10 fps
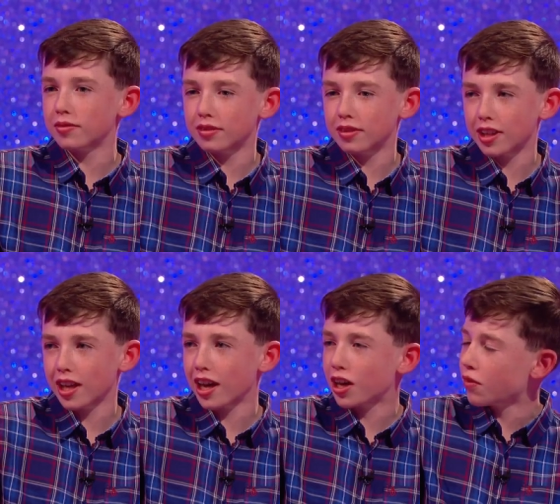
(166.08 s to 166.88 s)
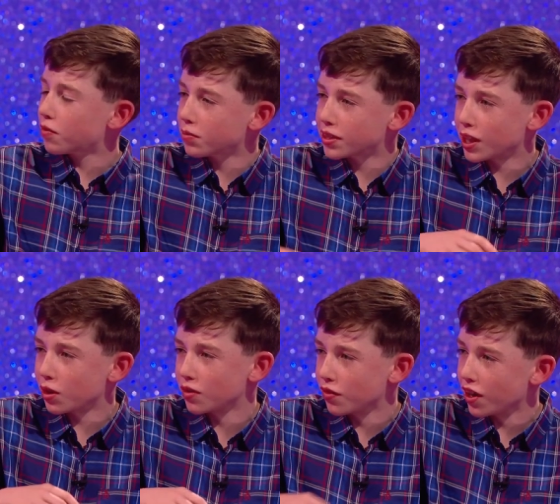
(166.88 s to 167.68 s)
from? Yeah, I come from the
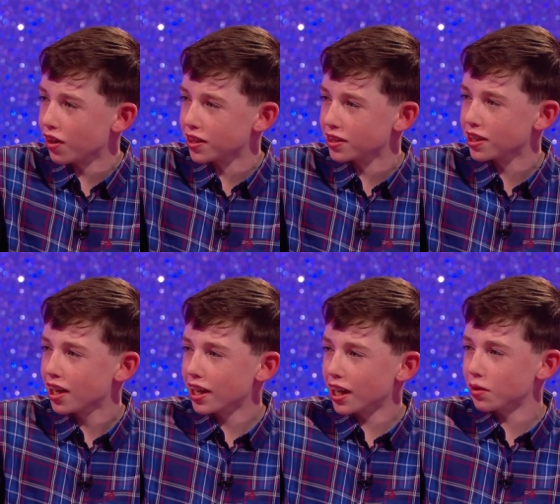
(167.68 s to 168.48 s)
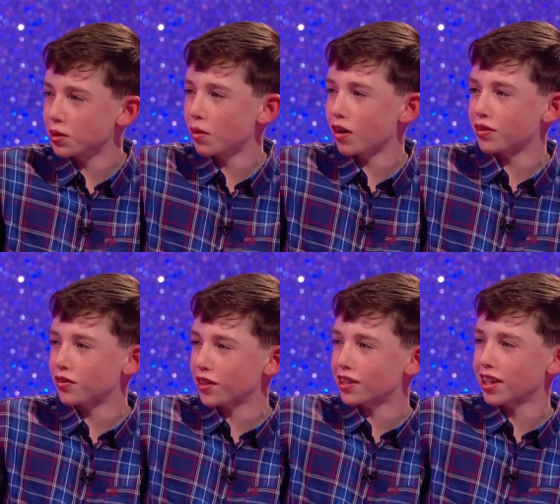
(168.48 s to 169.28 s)
south of Ireland, County
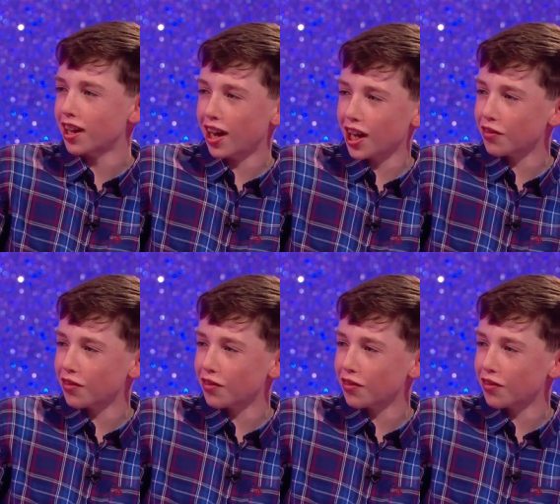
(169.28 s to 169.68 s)
Waterford. I